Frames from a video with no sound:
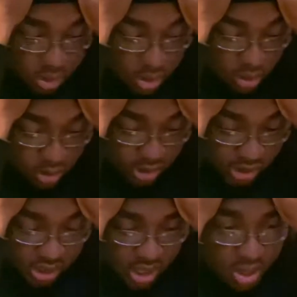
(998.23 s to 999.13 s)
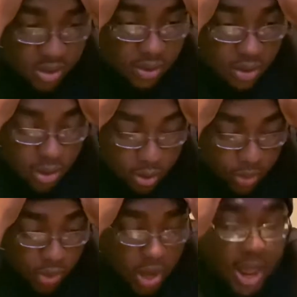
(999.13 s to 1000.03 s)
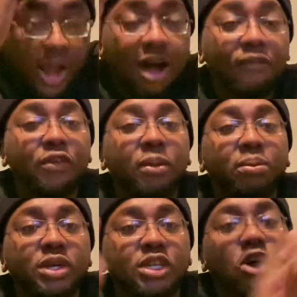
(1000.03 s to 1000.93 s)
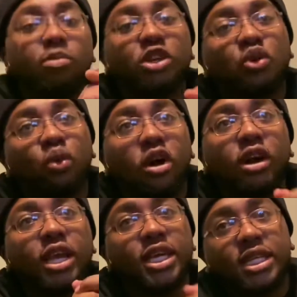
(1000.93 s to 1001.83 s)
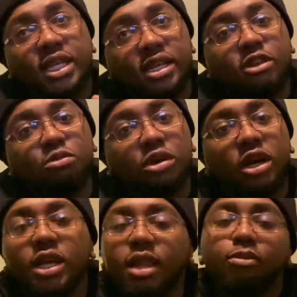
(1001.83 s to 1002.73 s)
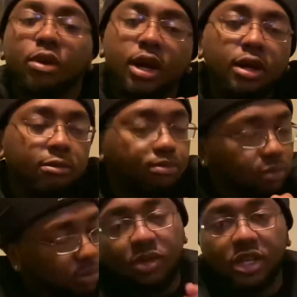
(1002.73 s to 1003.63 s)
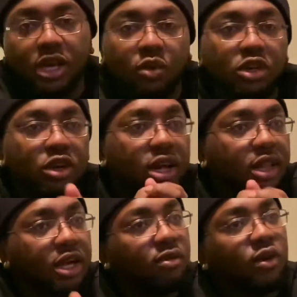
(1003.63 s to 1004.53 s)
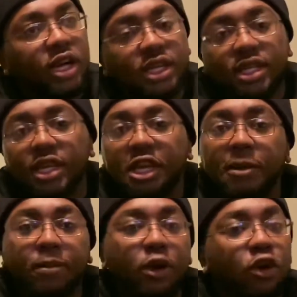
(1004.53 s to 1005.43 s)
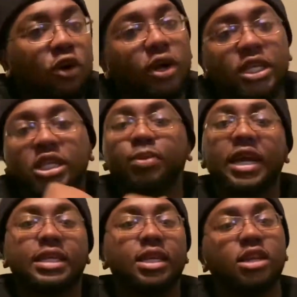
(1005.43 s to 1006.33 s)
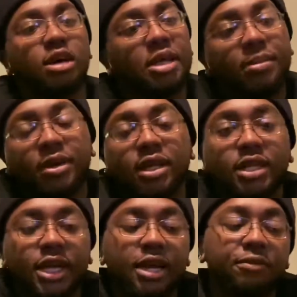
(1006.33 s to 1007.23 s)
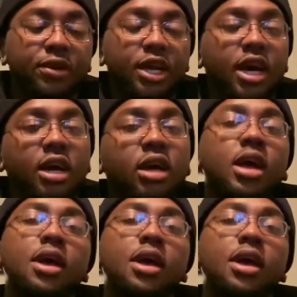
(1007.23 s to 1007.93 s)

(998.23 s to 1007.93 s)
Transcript: You know what I'm saying? Like, I'm finna put so much work into this, bro. I'm saying we trying to think of ways to keep it going, spicing it up, keep it entertaining for y'all.